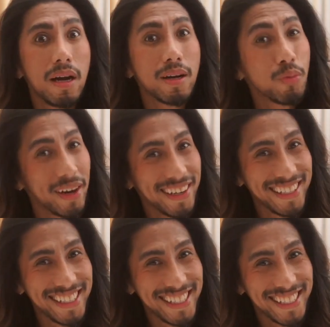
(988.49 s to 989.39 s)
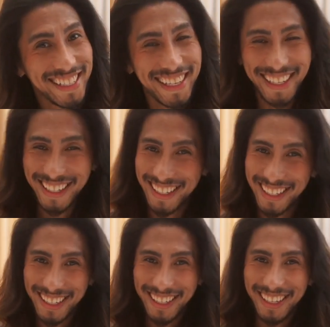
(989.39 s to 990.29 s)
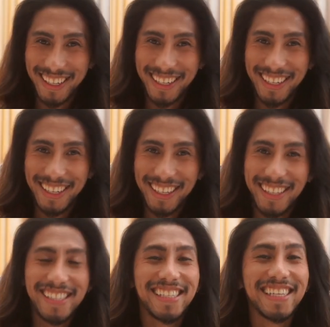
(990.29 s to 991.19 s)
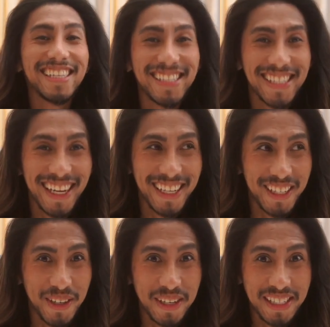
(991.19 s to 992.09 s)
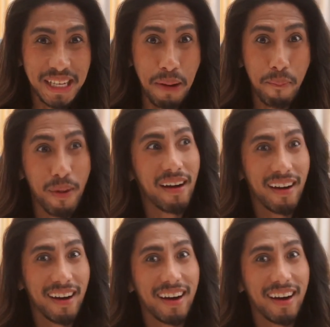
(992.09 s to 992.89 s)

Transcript: Aquarians, this is your December.